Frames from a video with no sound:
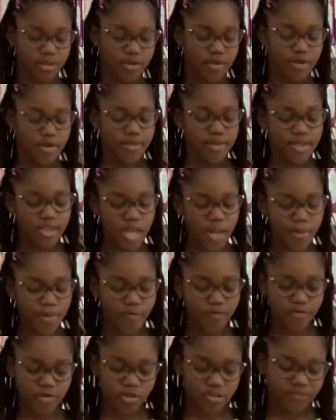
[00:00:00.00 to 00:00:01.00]
The name
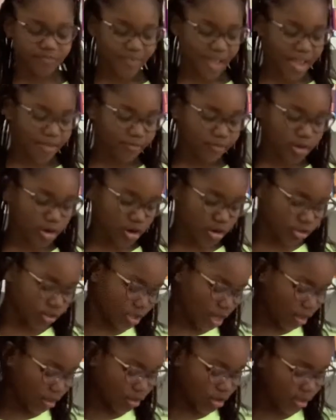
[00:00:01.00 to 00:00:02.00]
of those 5 girls
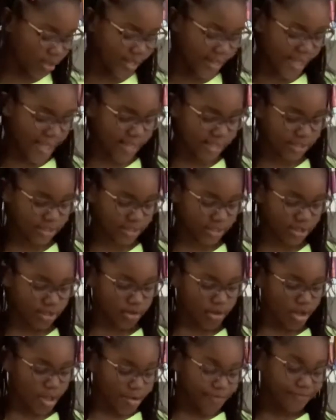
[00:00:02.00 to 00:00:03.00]
are Colette,
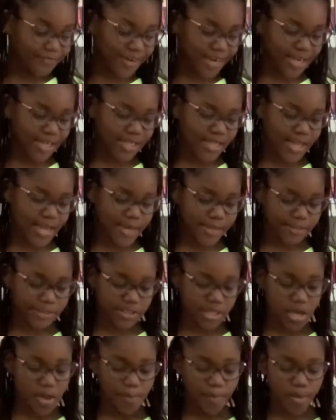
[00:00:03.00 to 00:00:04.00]
Violet,
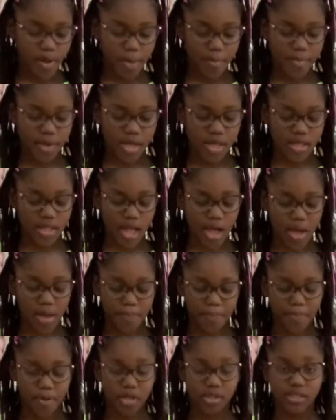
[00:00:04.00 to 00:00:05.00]
Pamela,
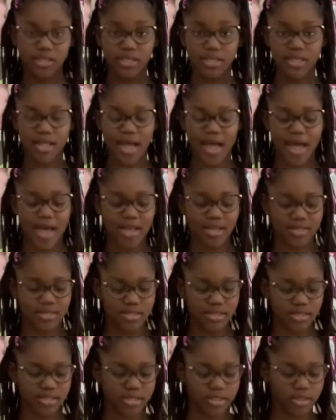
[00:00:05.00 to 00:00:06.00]
Paulina, and
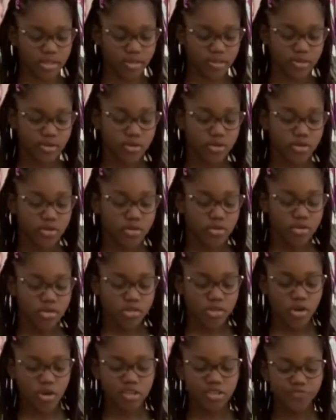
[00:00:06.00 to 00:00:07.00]
Nikki.
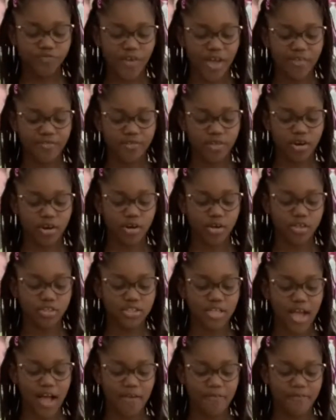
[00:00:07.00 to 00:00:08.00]
Those 5 girls
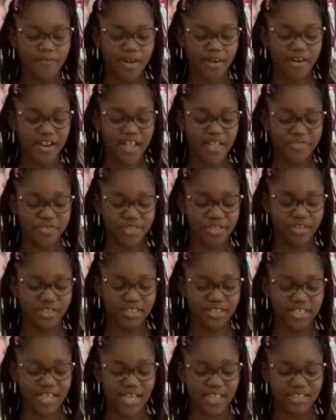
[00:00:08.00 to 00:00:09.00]
are very
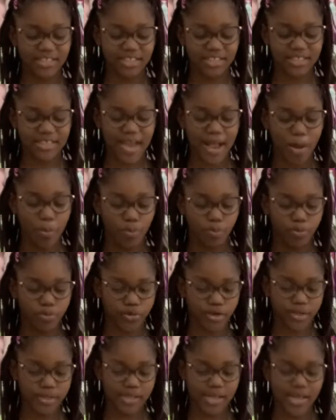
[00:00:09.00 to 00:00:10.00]
enthusiastic and
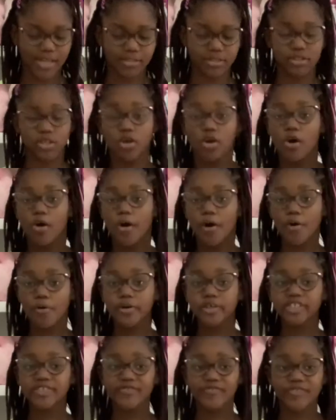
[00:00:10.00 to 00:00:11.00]
brilliant,
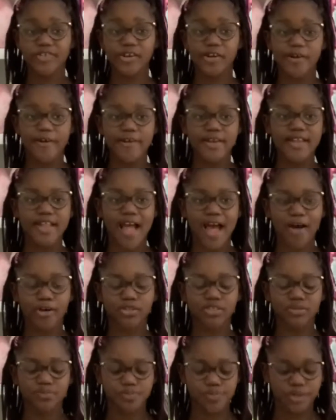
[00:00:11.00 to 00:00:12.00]
always figuring
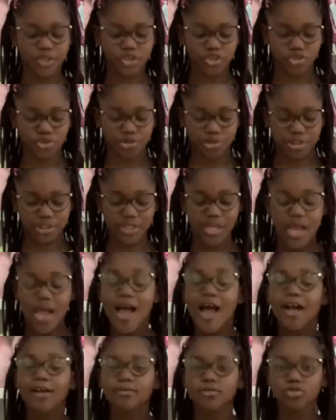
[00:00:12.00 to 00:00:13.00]
out mysteries
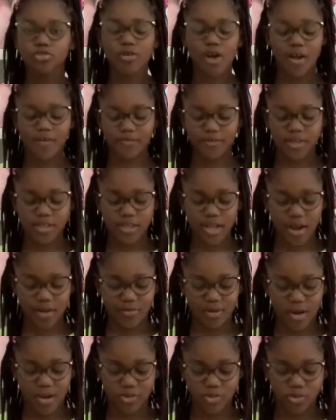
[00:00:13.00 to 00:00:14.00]
and traveling
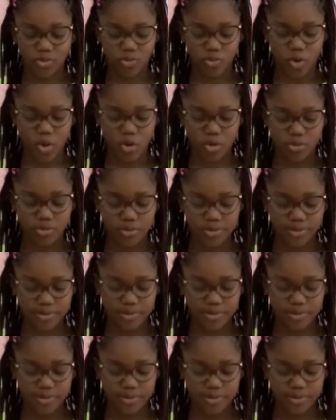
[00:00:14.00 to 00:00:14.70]
around the world.